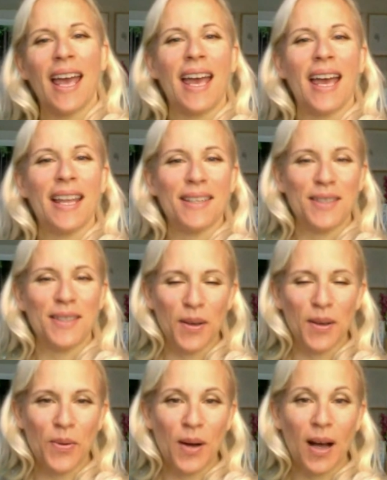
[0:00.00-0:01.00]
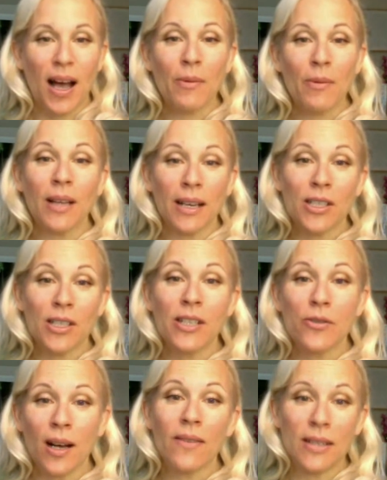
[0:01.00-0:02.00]
And so I will actually
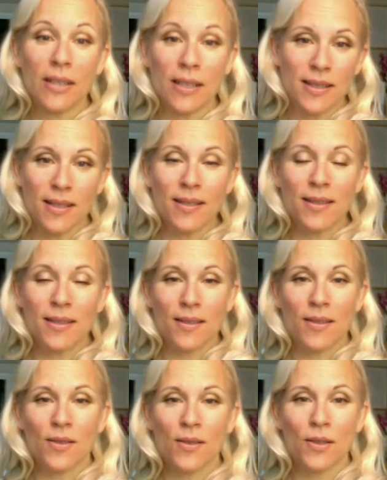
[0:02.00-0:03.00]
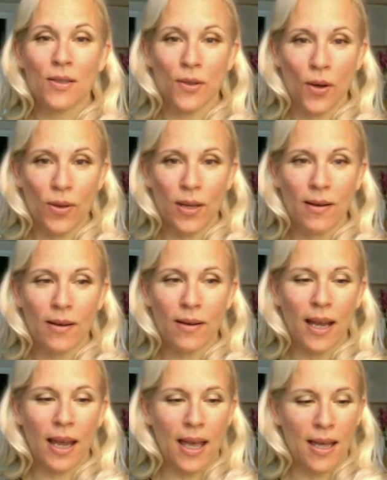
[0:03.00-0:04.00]
drive a distance to go there.
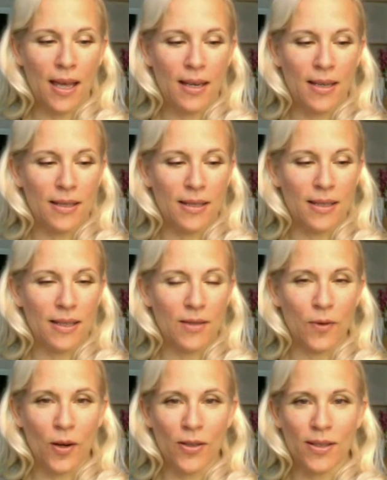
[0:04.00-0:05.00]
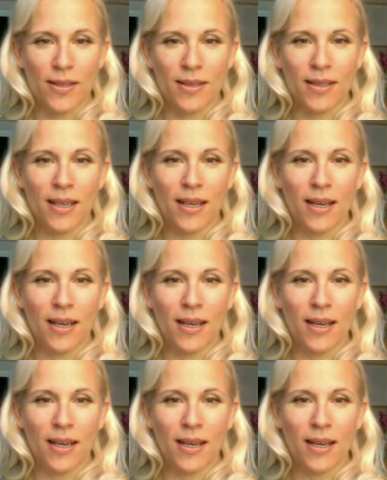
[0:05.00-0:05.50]
And as far as